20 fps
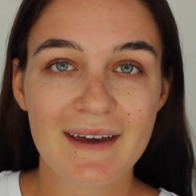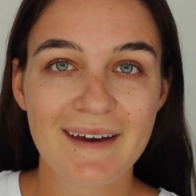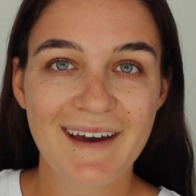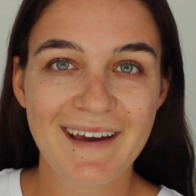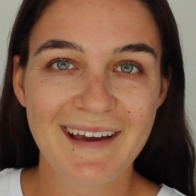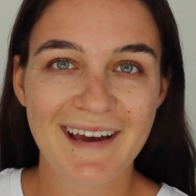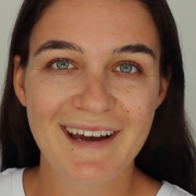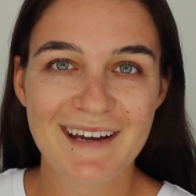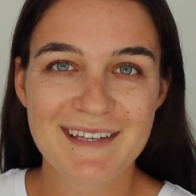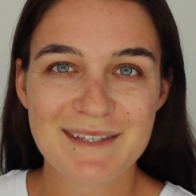
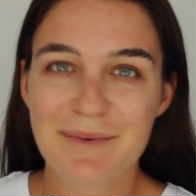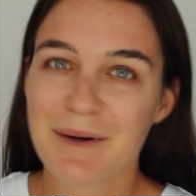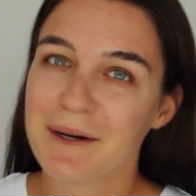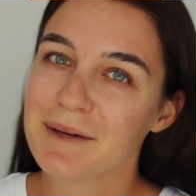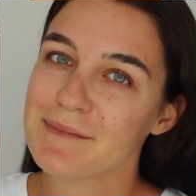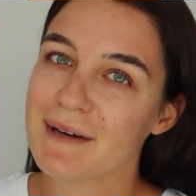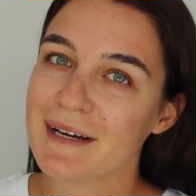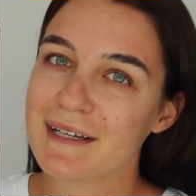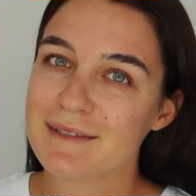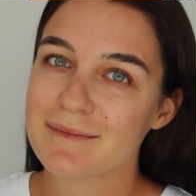Hi guys,
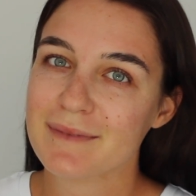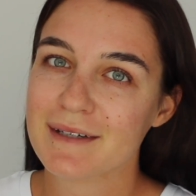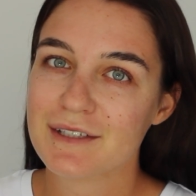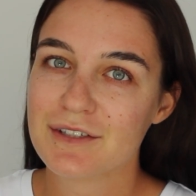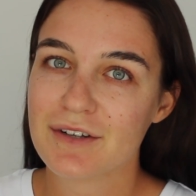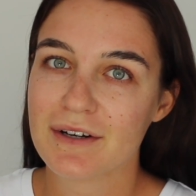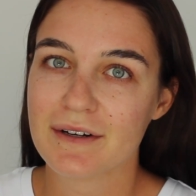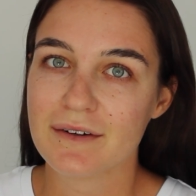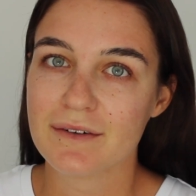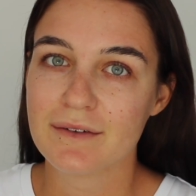welcome back to my
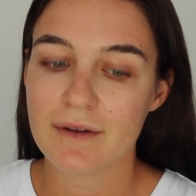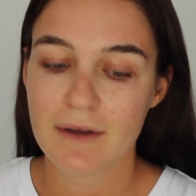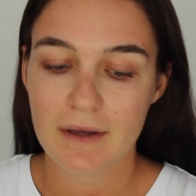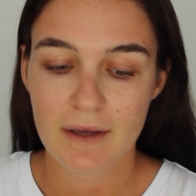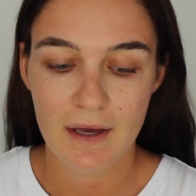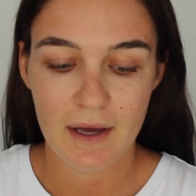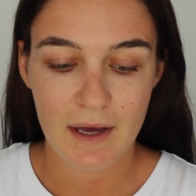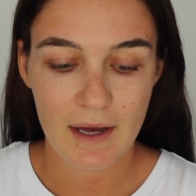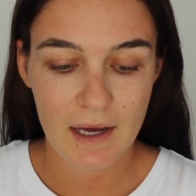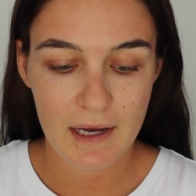channel.
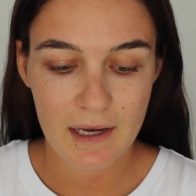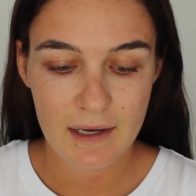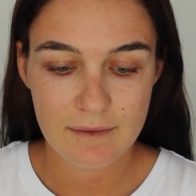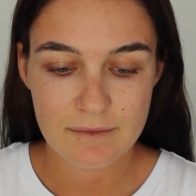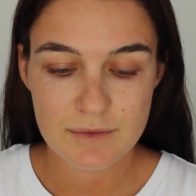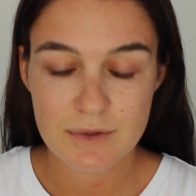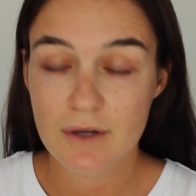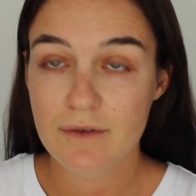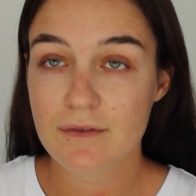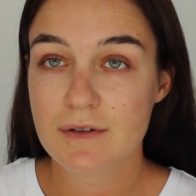
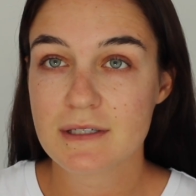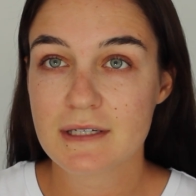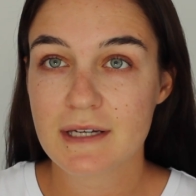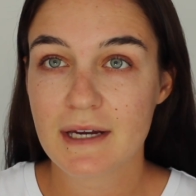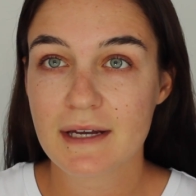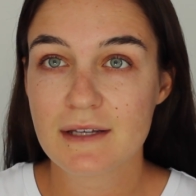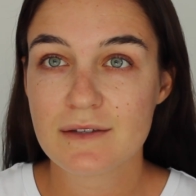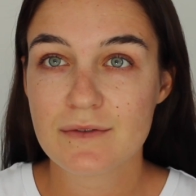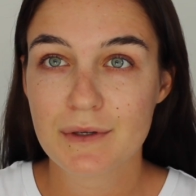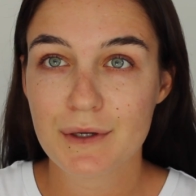So for
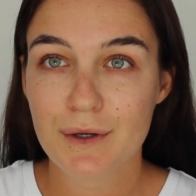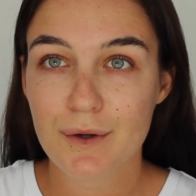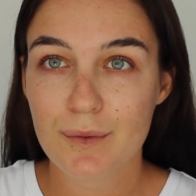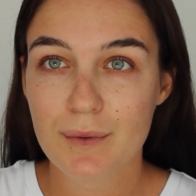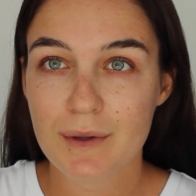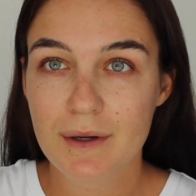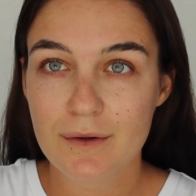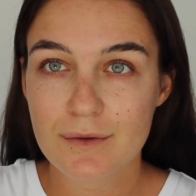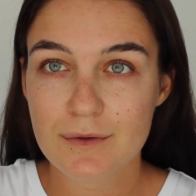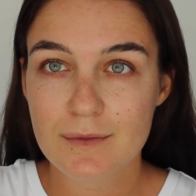today's video
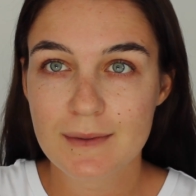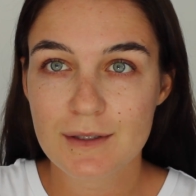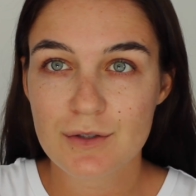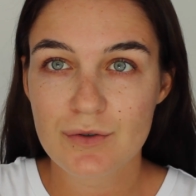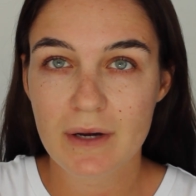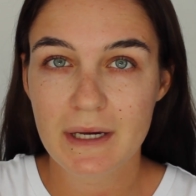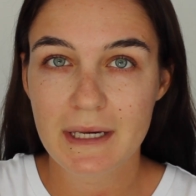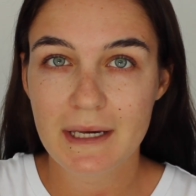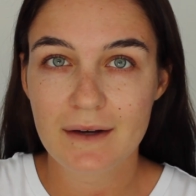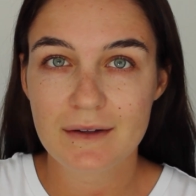we're going to be
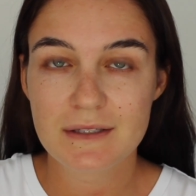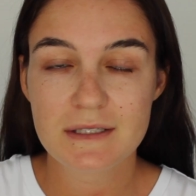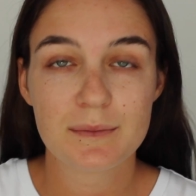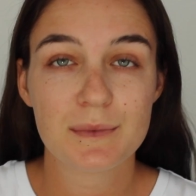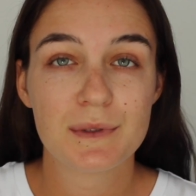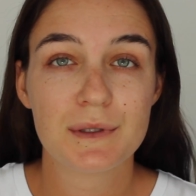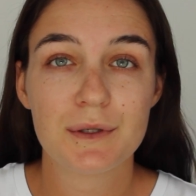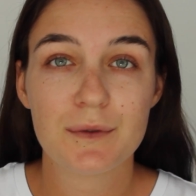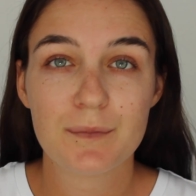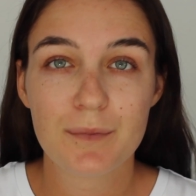trying out some
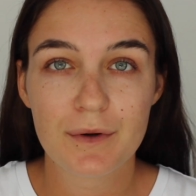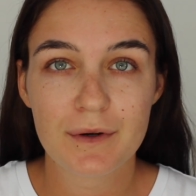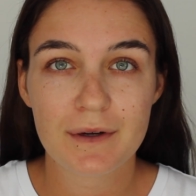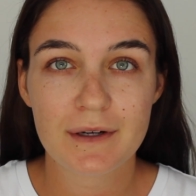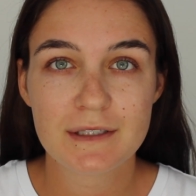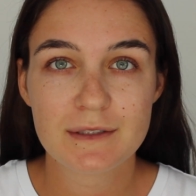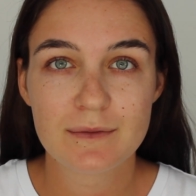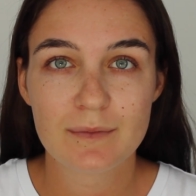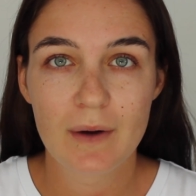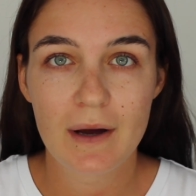of the new
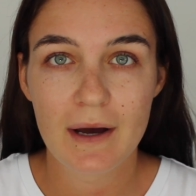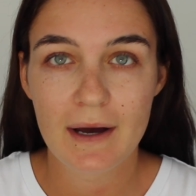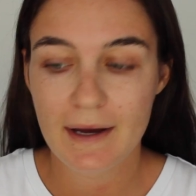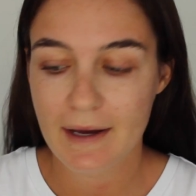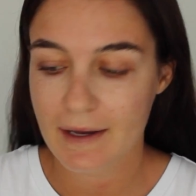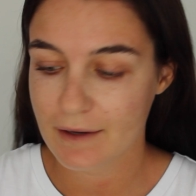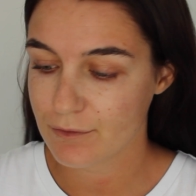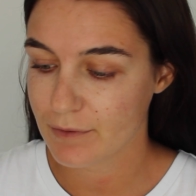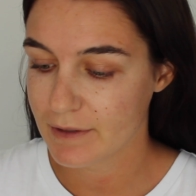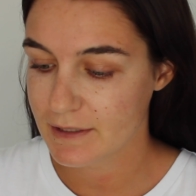products
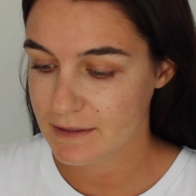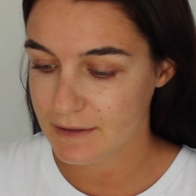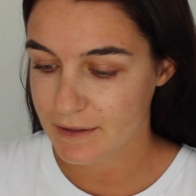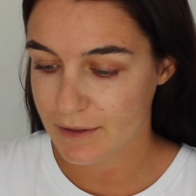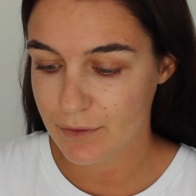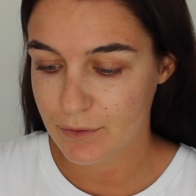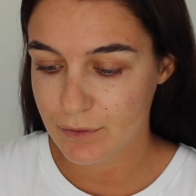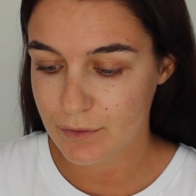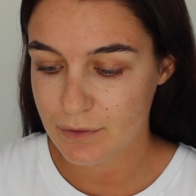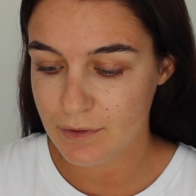I recently
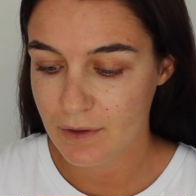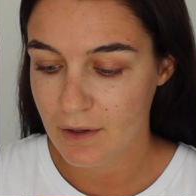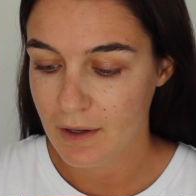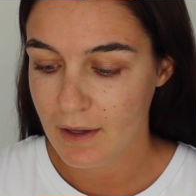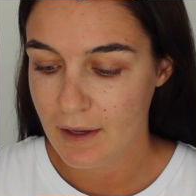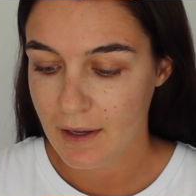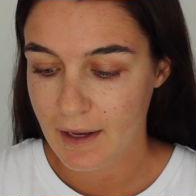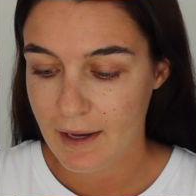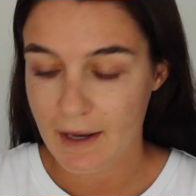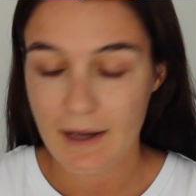hauled,
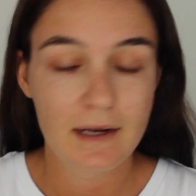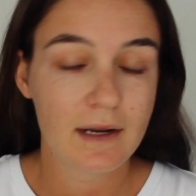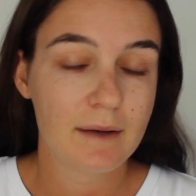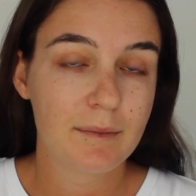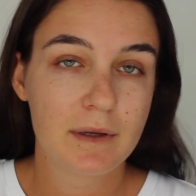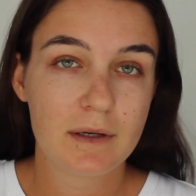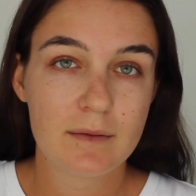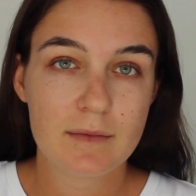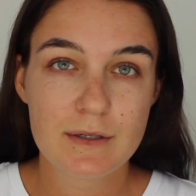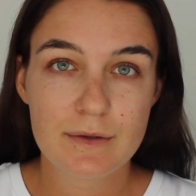and I'm
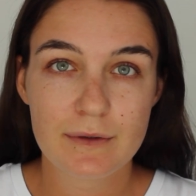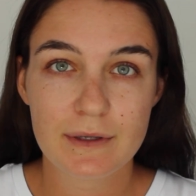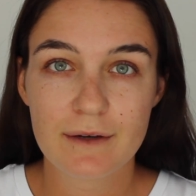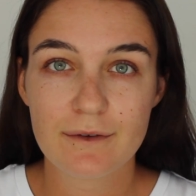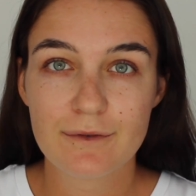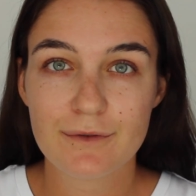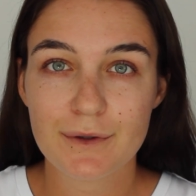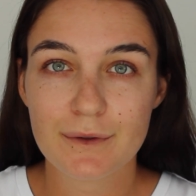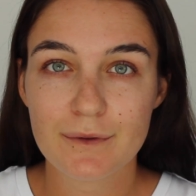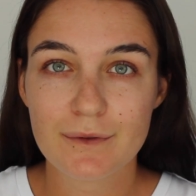going to be doing a
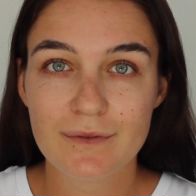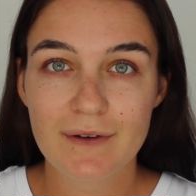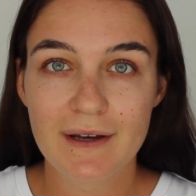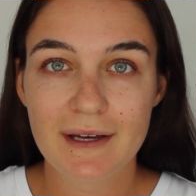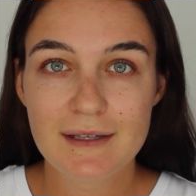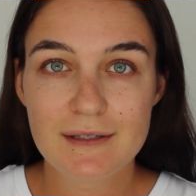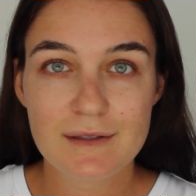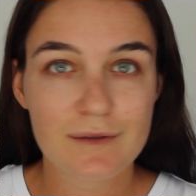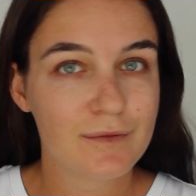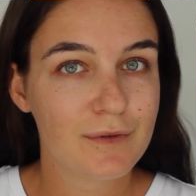
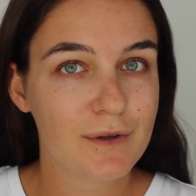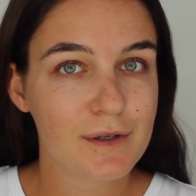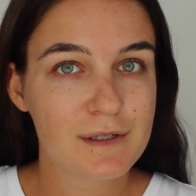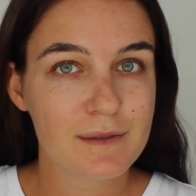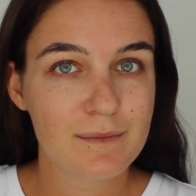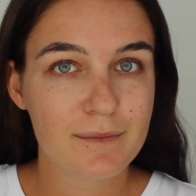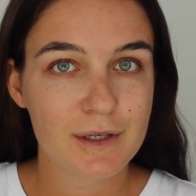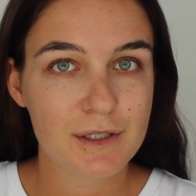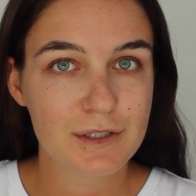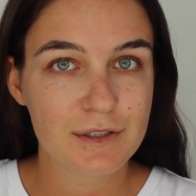full-faced first
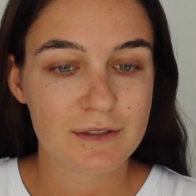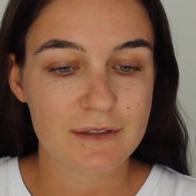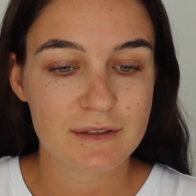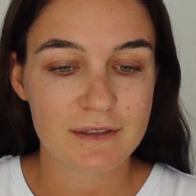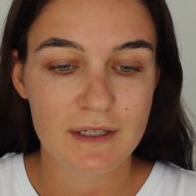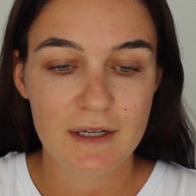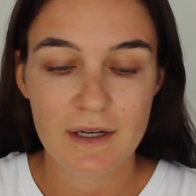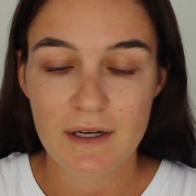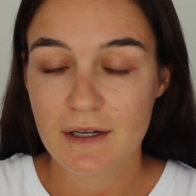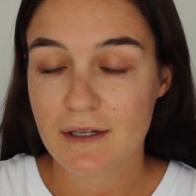impressions.